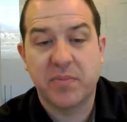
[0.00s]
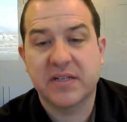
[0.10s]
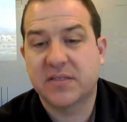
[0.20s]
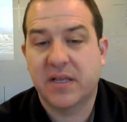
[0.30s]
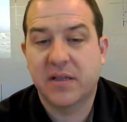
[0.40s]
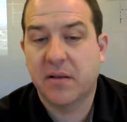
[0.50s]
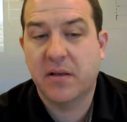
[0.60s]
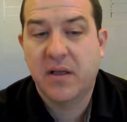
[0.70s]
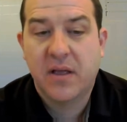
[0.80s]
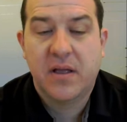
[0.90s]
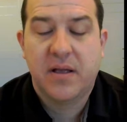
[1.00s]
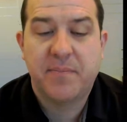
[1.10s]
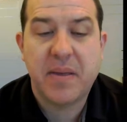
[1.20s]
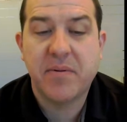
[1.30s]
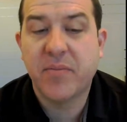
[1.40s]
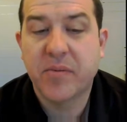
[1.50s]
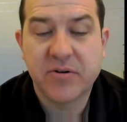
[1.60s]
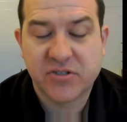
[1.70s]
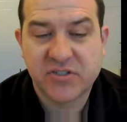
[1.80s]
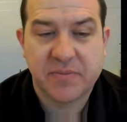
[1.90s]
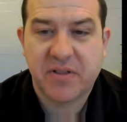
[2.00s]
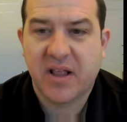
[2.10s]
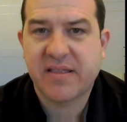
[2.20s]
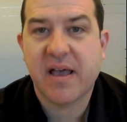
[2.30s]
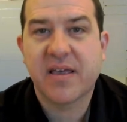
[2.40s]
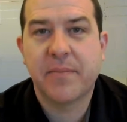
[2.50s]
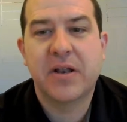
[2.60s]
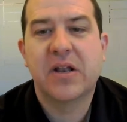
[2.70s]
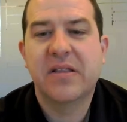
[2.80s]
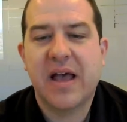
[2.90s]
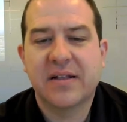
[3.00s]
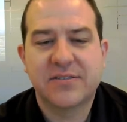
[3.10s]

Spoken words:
That's like the baby boomers or something like that coming into that.